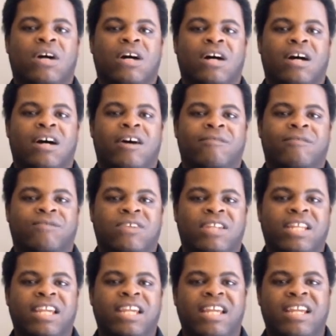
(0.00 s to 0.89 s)
uh,
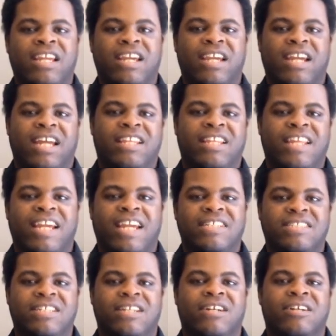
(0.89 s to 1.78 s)
flee
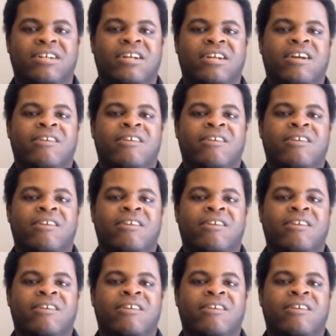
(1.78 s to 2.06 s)
Atlanta,